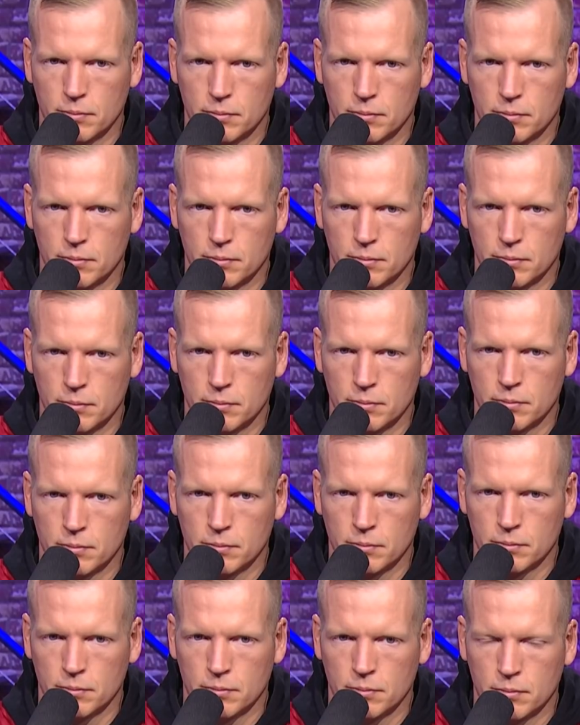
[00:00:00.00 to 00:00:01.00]

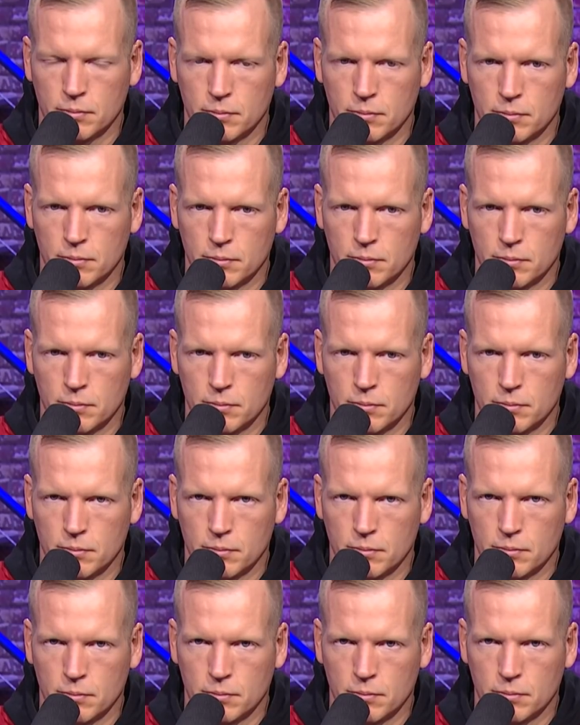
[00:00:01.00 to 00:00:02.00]

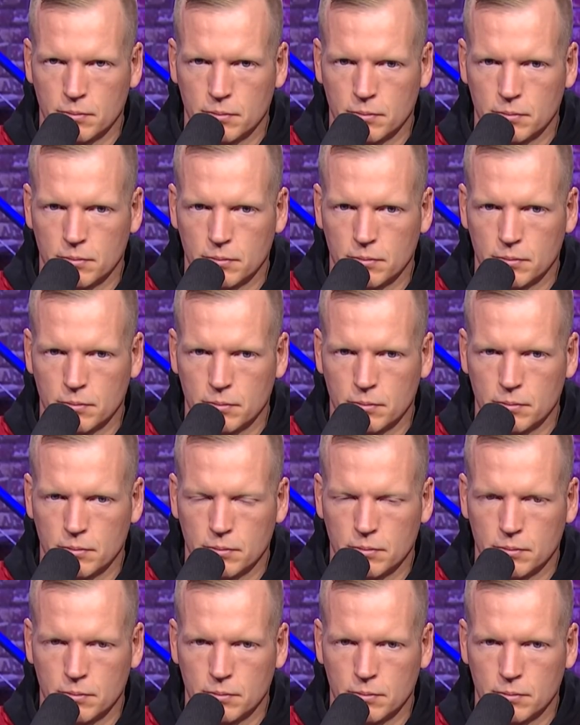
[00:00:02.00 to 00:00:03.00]

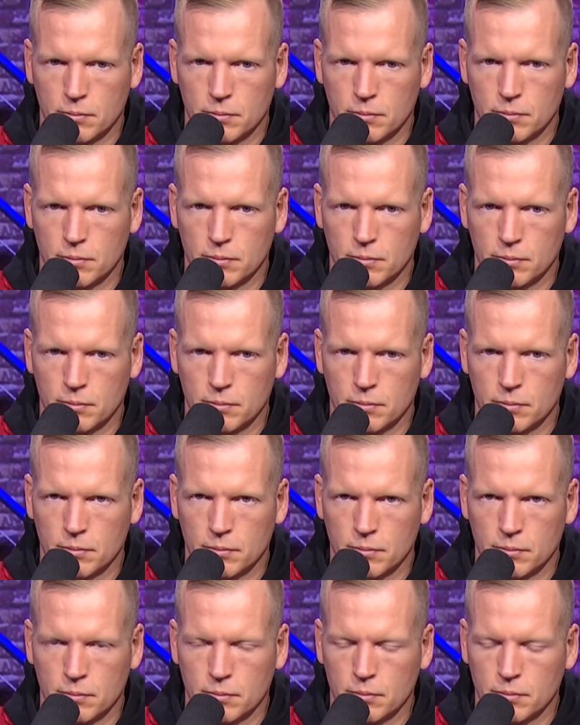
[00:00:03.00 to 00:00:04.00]

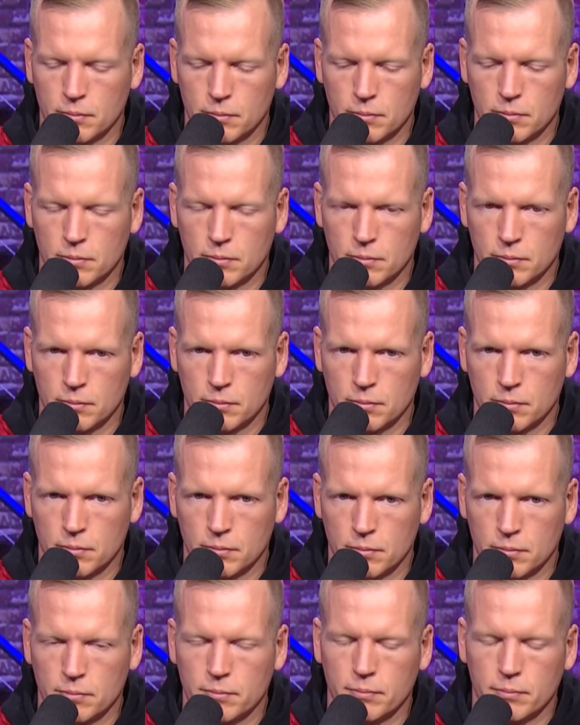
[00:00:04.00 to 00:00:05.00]

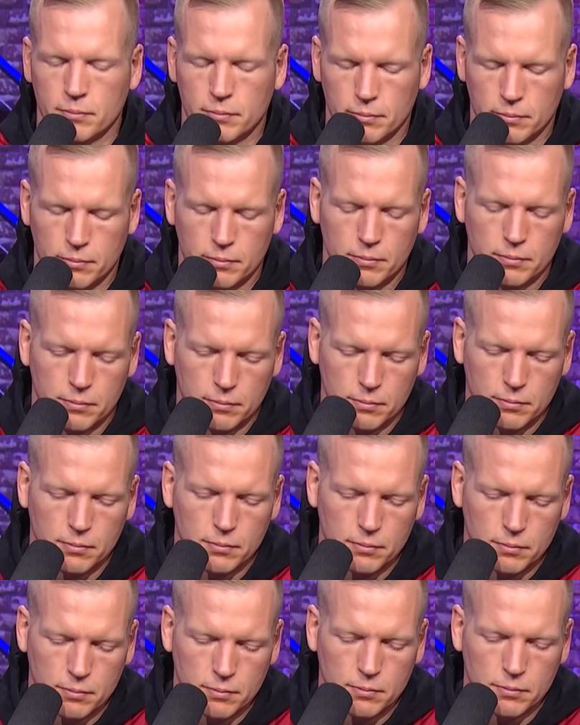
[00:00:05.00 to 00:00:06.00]

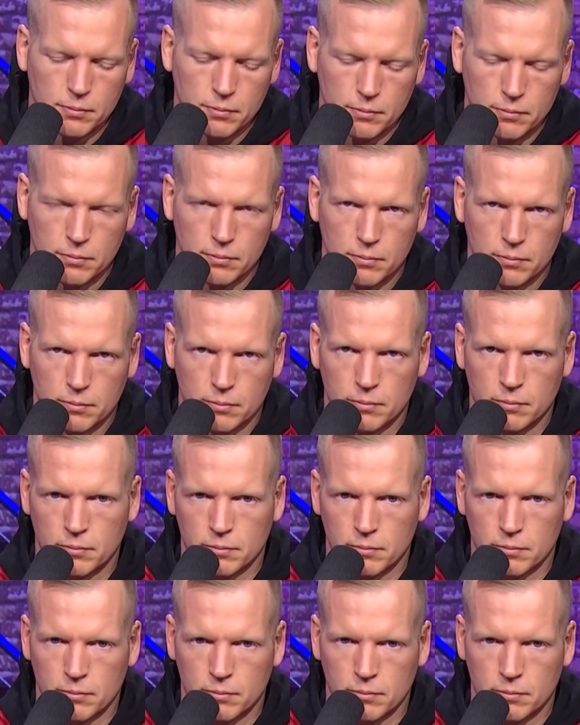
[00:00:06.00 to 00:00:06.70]
No words are spoken by the person on screen.